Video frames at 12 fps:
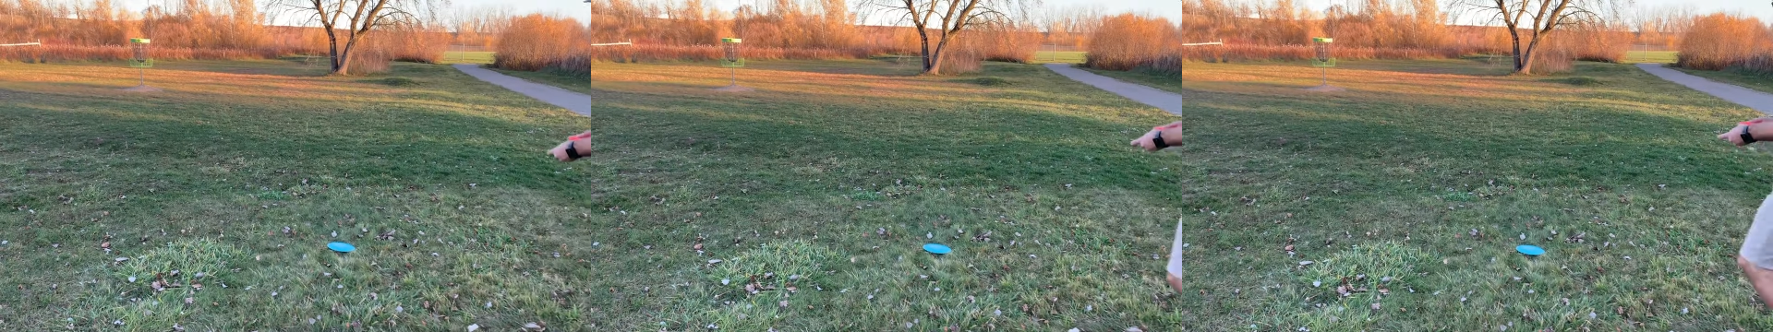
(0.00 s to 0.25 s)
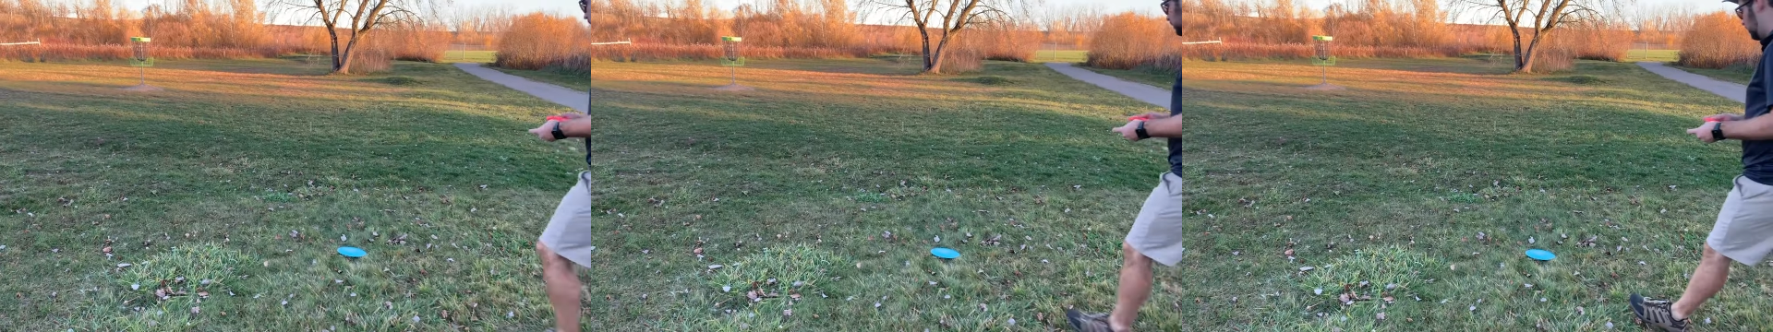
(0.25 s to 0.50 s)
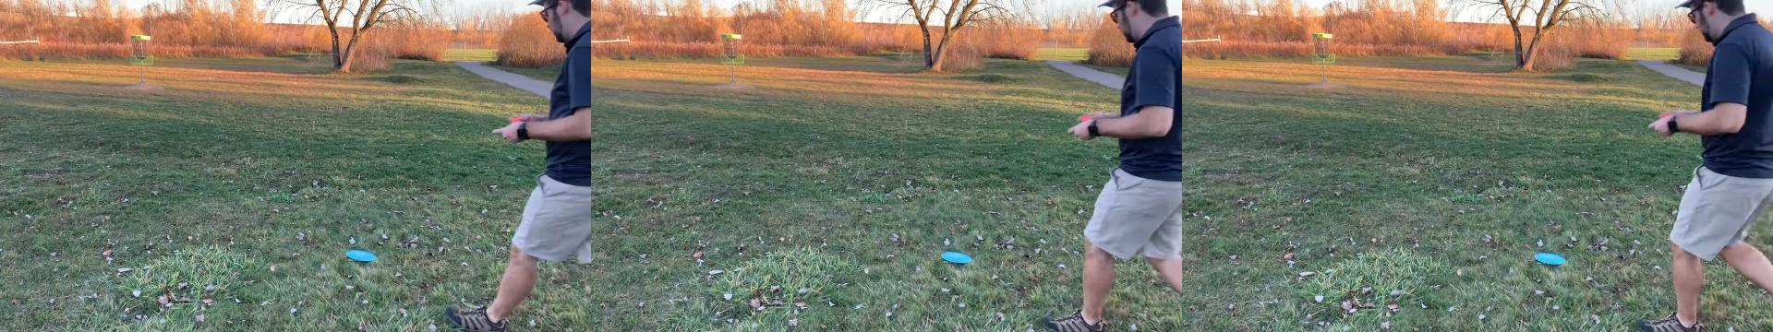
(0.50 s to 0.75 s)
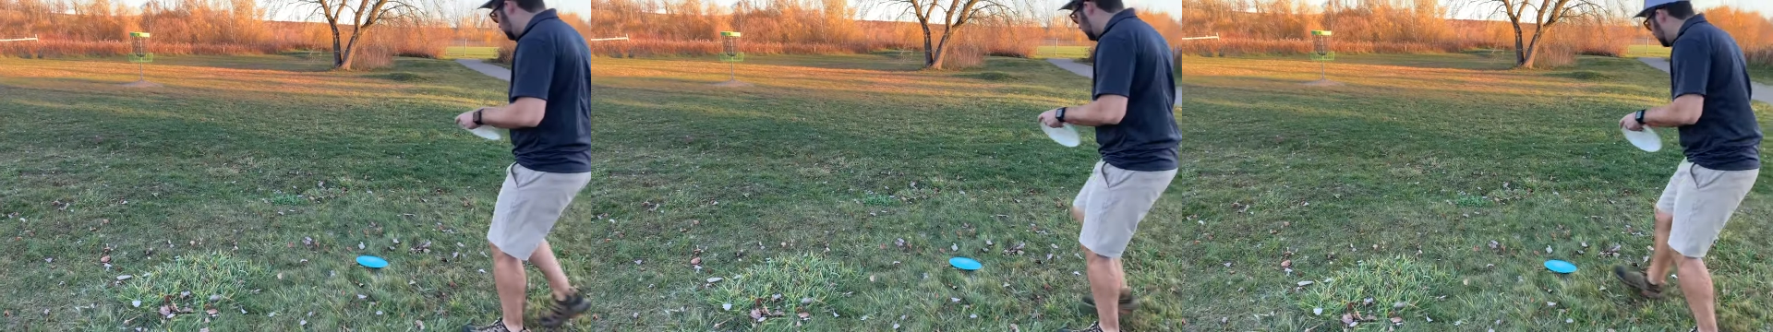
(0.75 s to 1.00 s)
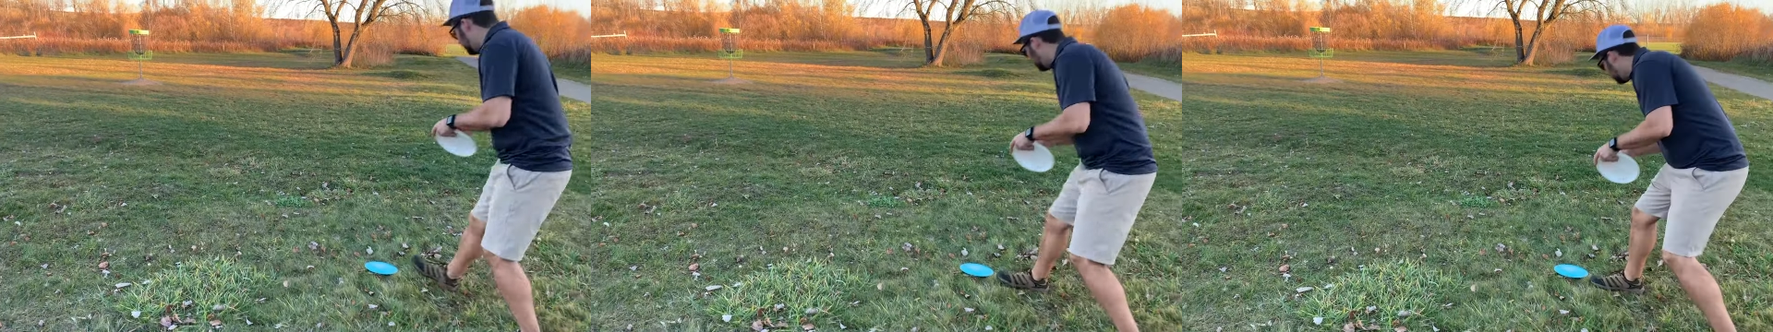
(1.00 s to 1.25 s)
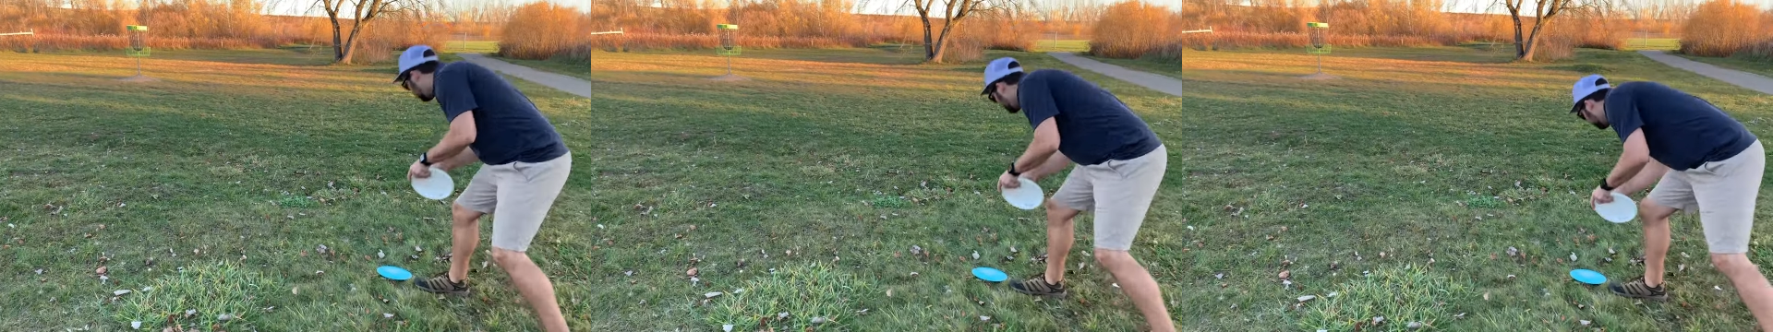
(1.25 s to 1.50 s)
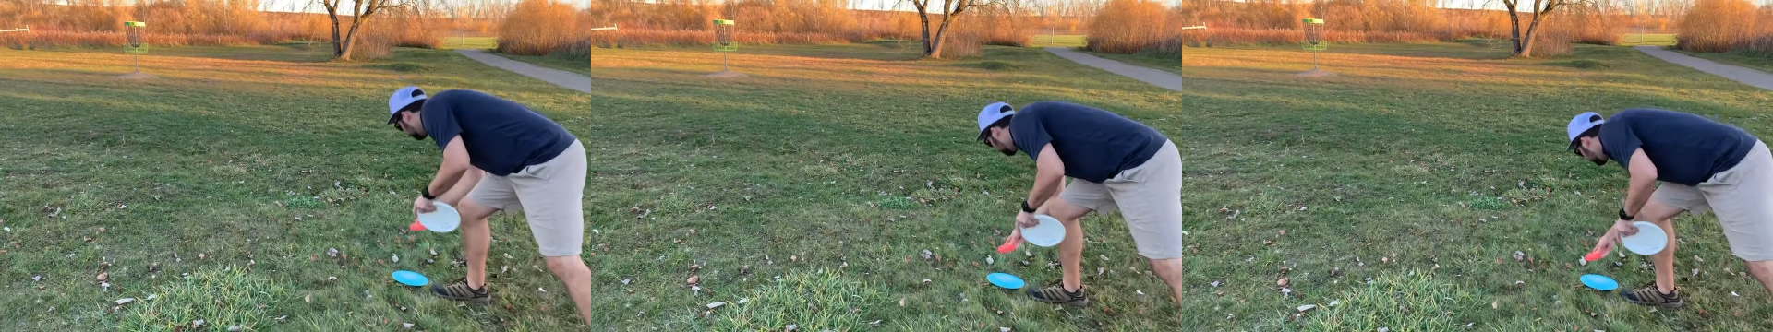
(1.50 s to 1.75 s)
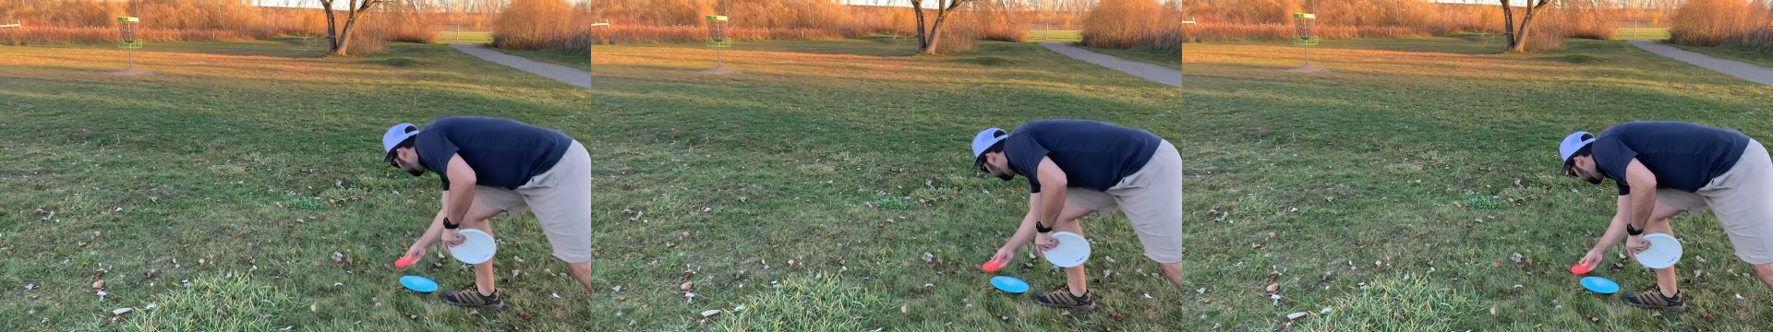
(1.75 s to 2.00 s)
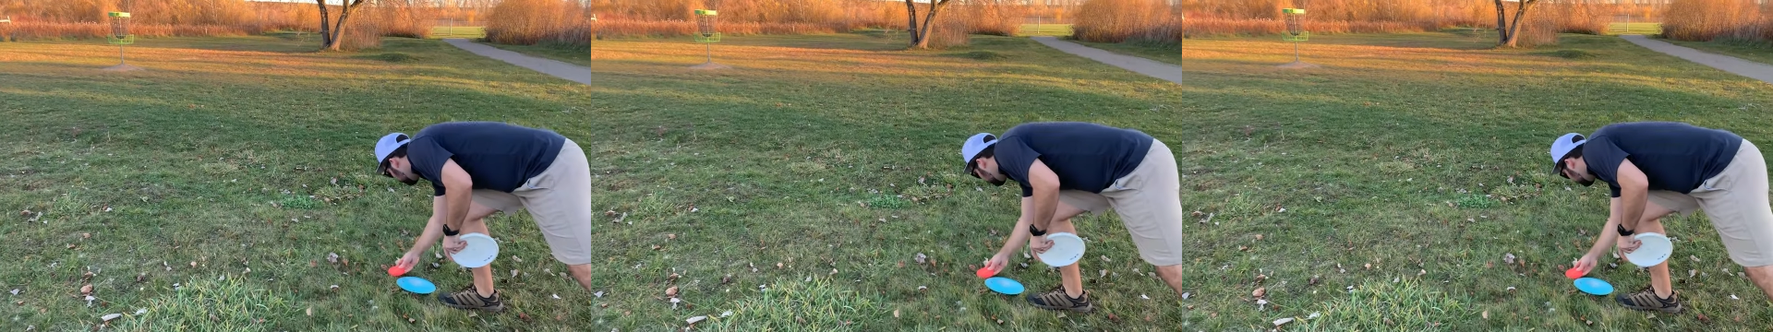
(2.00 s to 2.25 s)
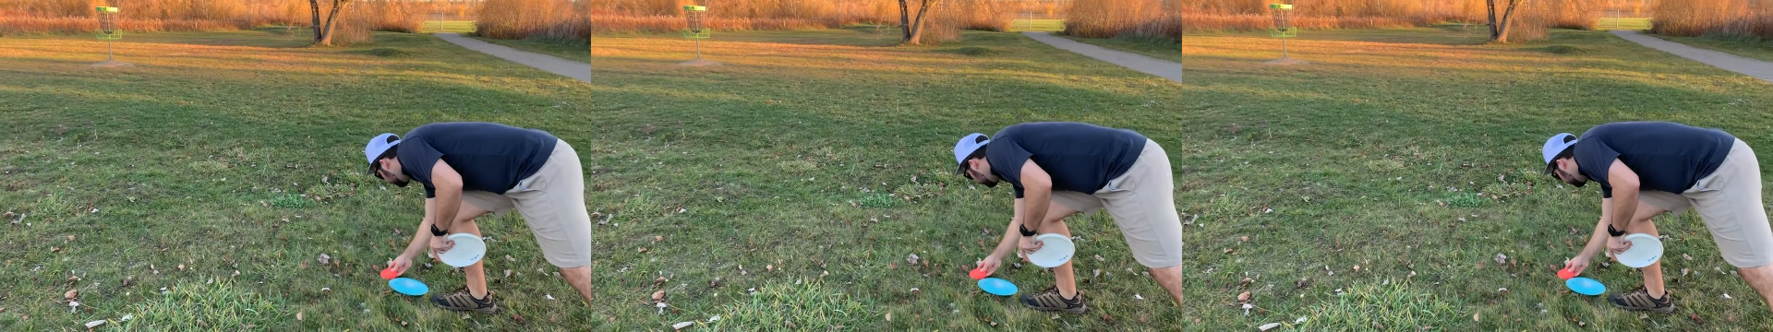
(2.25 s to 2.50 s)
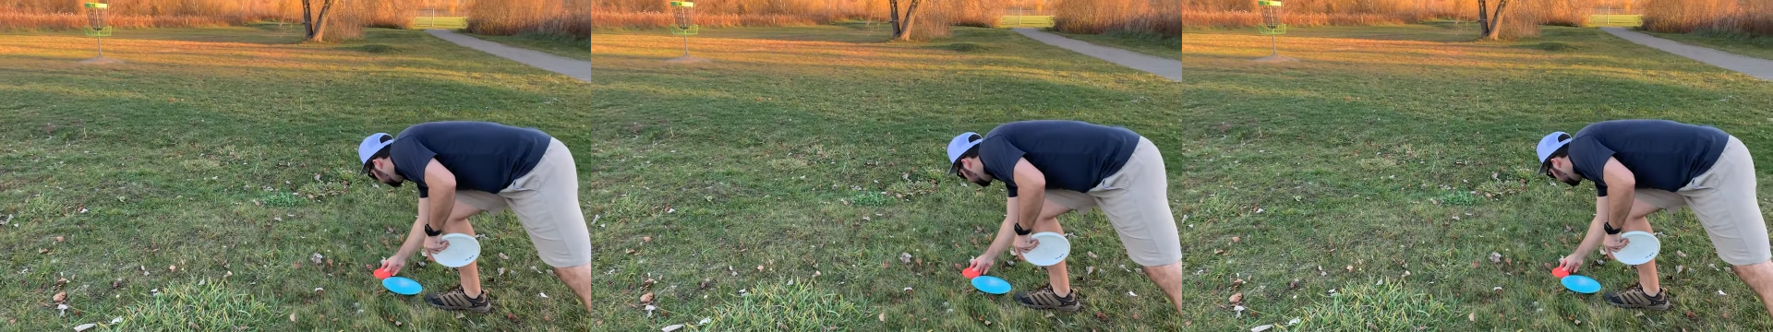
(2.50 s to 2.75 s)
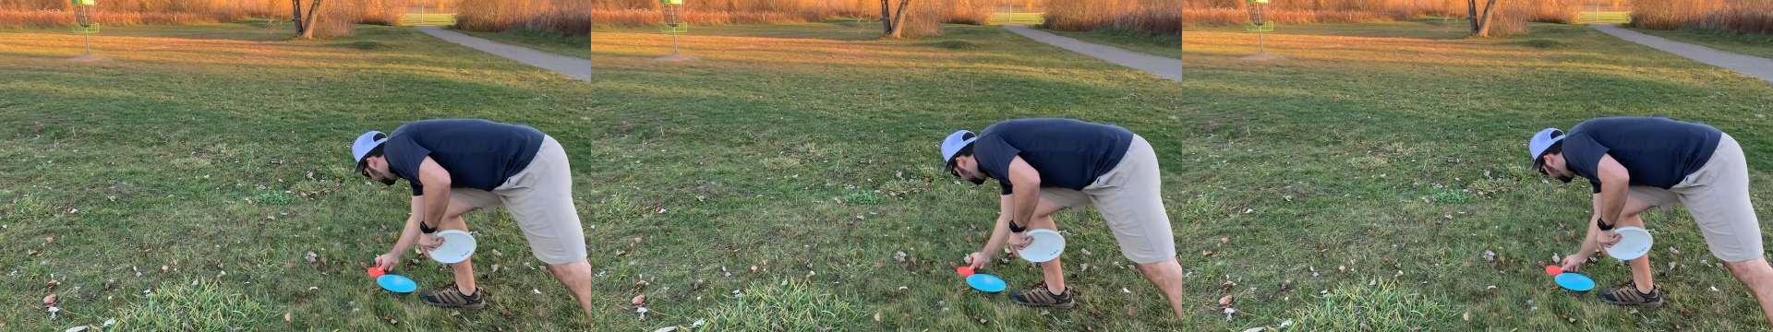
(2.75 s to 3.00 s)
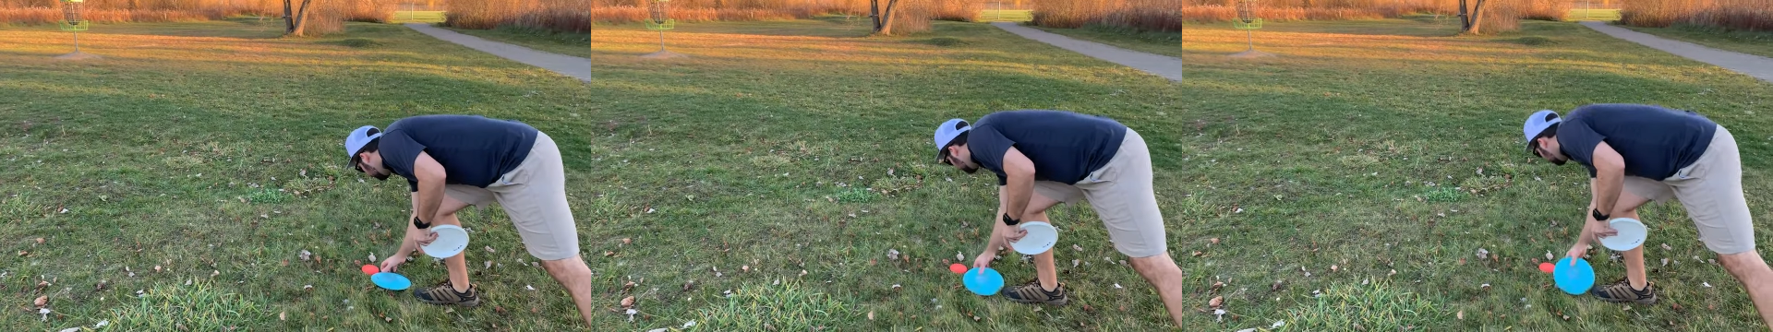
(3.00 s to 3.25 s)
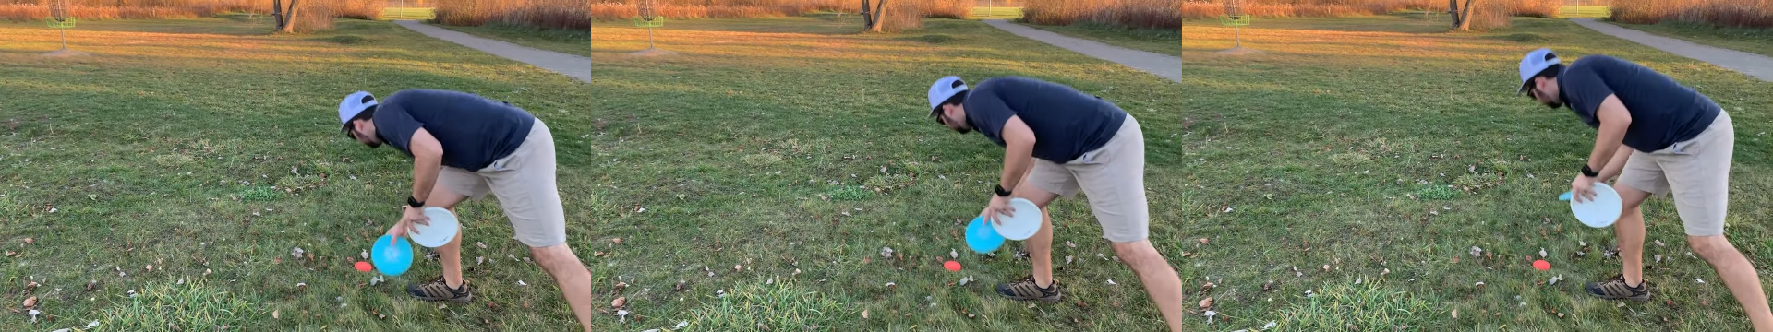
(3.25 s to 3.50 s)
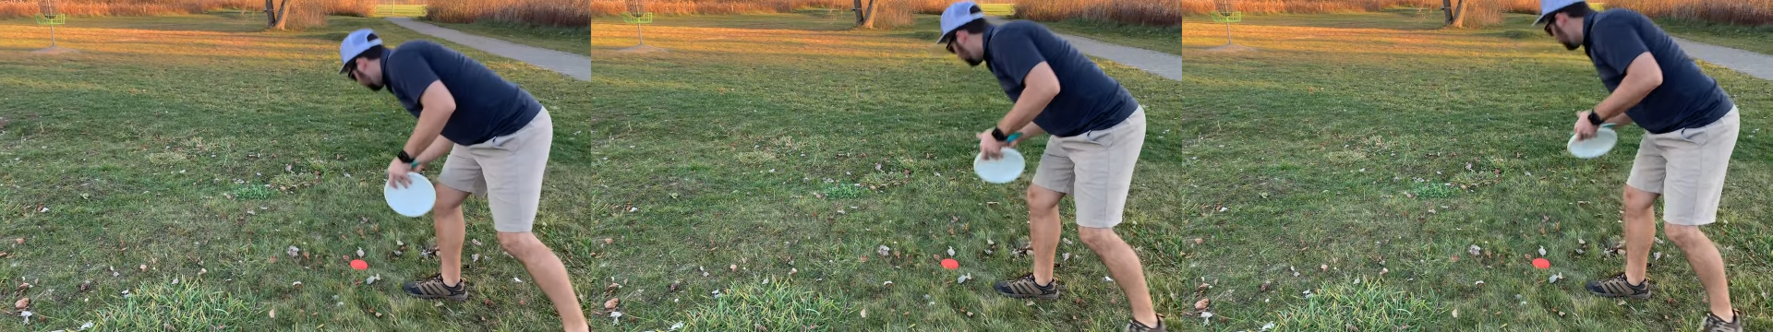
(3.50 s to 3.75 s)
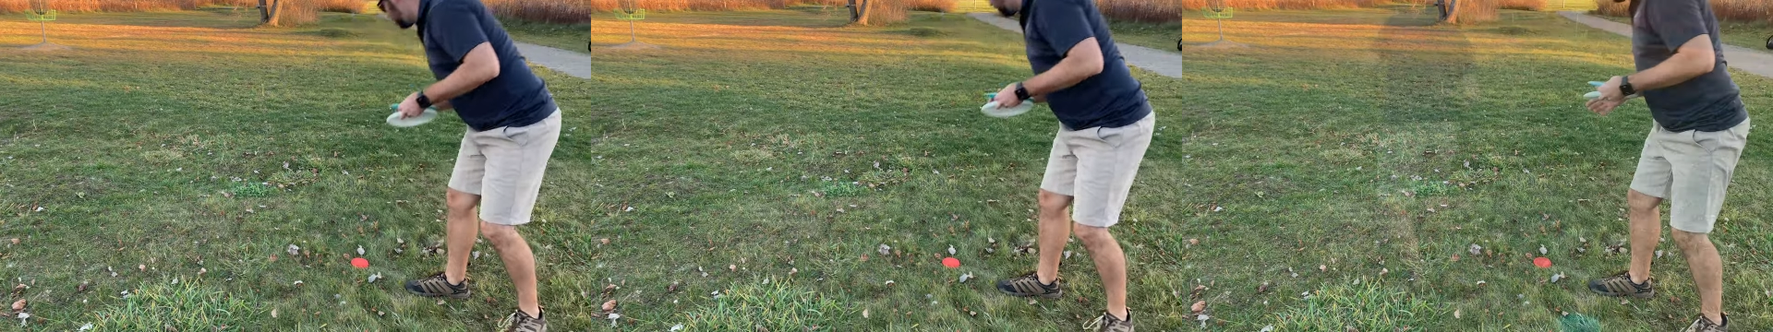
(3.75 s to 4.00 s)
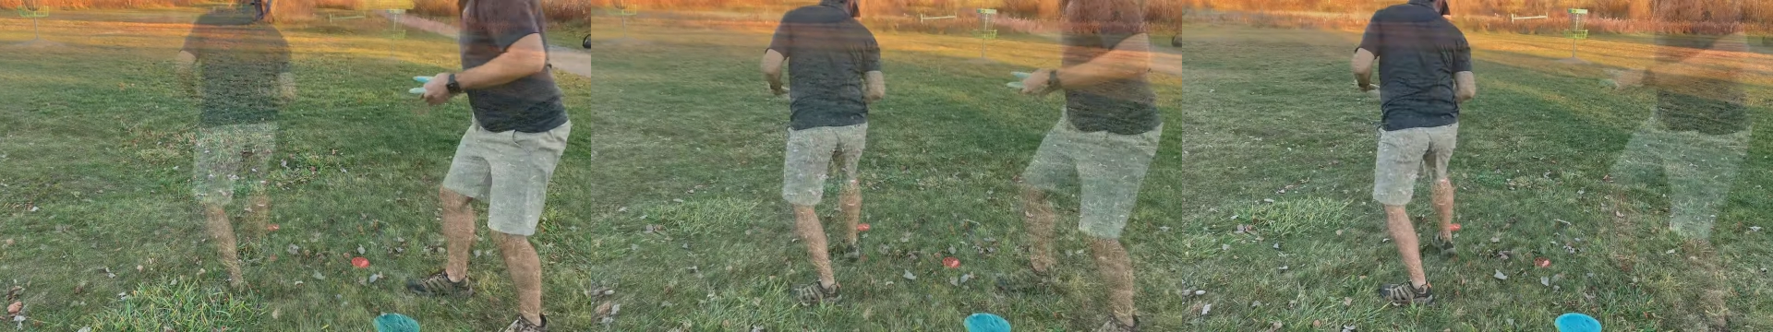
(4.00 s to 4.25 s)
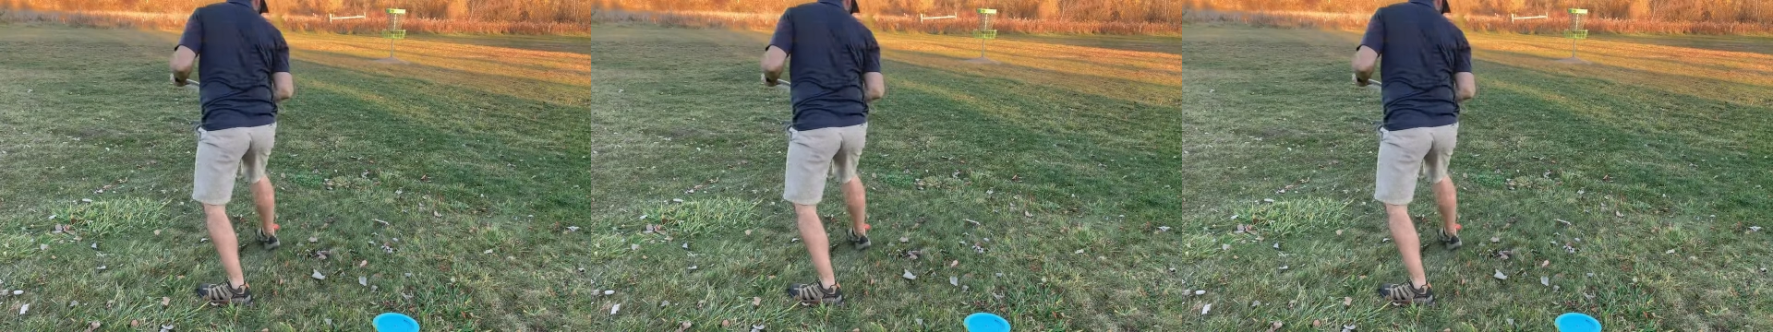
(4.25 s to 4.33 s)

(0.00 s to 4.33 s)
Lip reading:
(no speaker visible)